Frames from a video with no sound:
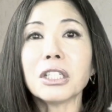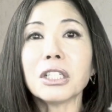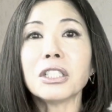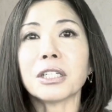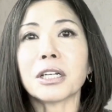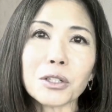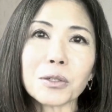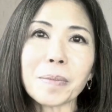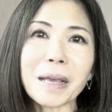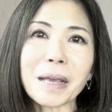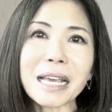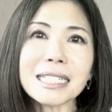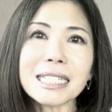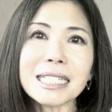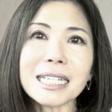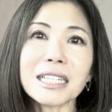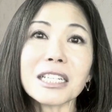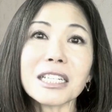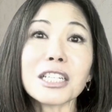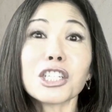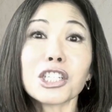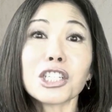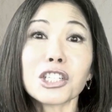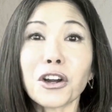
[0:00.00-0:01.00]
You're
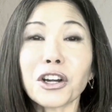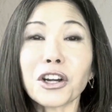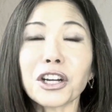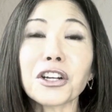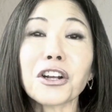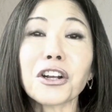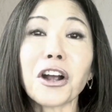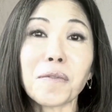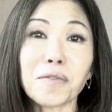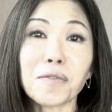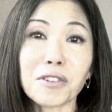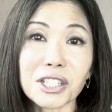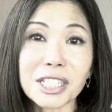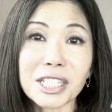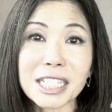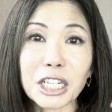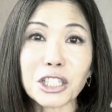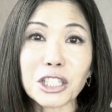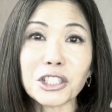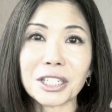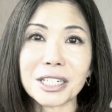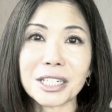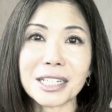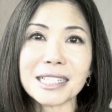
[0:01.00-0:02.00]
basically starting
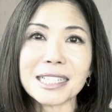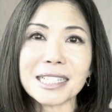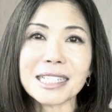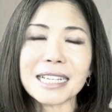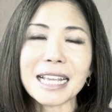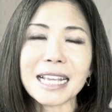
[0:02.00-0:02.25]
conversations.